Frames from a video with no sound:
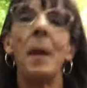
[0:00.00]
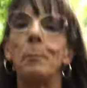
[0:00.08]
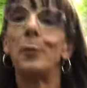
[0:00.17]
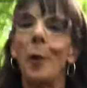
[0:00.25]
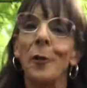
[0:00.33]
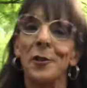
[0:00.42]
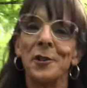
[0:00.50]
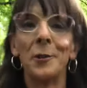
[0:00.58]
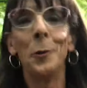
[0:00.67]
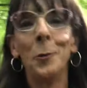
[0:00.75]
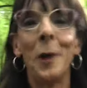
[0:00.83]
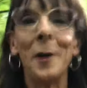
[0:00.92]
bronzed
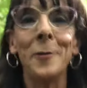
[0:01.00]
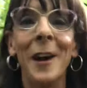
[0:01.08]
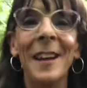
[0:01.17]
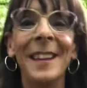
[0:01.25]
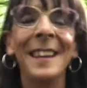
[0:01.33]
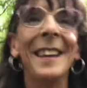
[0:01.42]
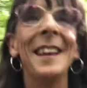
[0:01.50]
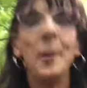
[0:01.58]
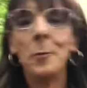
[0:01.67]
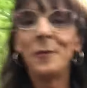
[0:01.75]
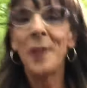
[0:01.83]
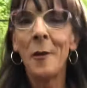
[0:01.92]
all over
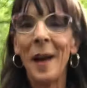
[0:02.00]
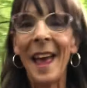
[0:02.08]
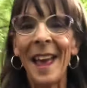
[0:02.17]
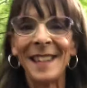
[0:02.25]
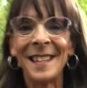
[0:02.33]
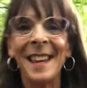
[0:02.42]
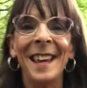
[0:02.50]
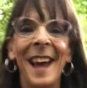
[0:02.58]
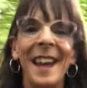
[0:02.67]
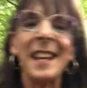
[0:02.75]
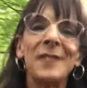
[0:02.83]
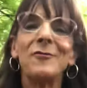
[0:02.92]
with no hairs,
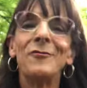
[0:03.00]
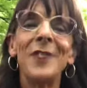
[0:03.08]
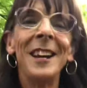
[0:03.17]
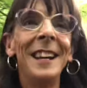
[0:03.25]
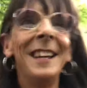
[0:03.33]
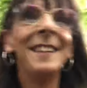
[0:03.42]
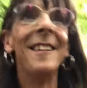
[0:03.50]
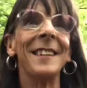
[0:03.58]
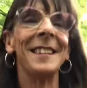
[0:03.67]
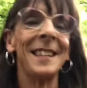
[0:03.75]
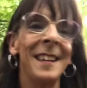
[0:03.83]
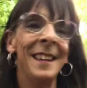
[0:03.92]
and that's really
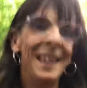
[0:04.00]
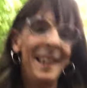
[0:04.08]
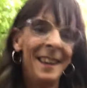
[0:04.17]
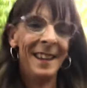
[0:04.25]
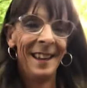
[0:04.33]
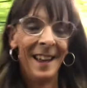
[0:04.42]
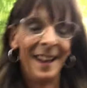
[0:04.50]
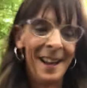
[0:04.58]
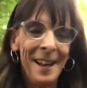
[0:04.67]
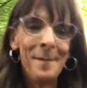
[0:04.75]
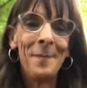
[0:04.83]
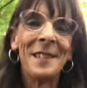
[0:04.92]
nice.
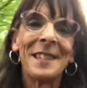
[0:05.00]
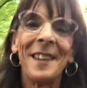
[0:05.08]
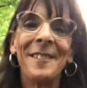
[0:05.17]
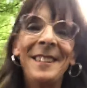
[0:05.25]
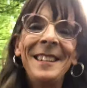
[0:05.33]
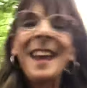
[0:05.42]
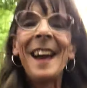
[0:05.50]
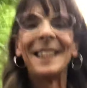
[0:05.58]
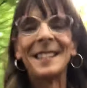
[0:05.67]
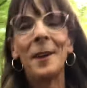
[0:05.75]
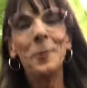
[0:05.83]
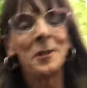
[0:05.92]
So yeah,
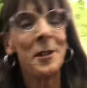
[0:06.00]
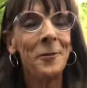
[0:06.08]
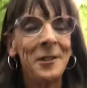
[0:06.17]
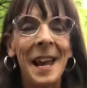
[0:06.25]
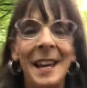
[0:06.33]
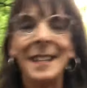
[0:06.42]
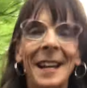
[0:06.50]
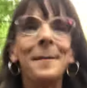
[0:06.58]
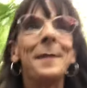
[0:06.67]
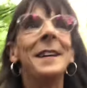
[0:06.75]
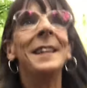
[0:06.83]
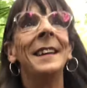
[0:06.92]
it's all self-tanned
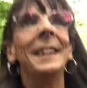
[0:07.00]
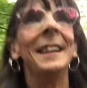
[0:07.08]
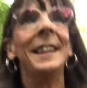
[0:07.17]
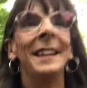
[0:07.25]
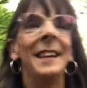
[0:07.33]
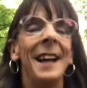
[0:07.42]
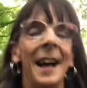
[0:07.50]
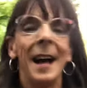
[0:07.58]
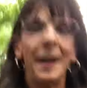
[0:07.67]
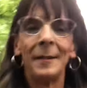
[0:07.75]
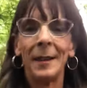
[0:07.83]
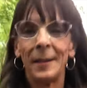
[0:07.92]
up.
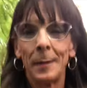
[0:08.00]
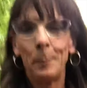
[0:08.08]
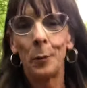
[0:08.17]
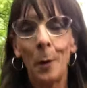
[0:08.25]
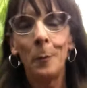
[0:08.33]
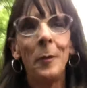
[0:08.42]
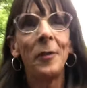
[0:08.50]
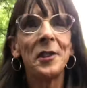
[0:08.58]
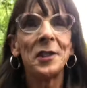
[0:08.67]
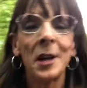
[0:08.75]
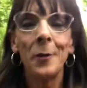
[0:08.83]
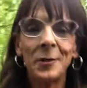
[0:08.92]
The problem with the
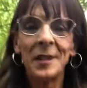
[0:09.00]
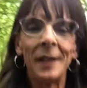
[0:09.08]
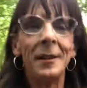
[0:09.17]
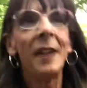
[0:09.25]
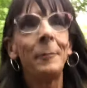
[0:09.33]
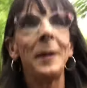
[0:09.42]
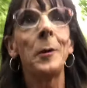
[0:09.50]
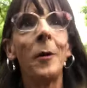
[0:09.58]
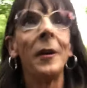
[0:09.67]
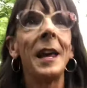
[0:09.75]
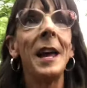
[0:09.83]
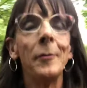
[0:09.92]
self-tan, you have to be
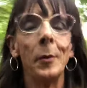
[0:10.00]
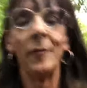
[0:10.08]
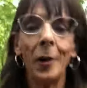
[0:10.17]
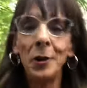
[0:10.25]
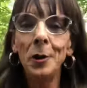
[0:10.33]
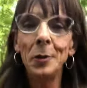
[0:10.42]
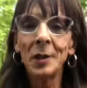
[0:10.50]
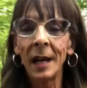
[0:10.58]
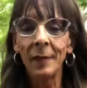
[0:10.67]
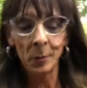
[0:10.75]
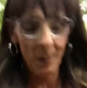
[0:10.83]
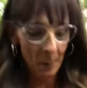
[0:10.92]
quite careful with it. I use
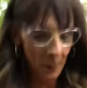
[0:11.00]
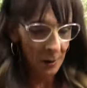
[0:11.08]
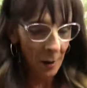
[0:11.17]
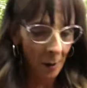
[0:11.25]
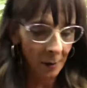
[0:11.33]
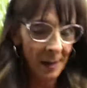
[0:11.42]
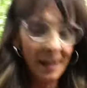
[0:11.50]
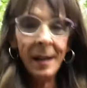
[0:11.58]
gloves when I put it on,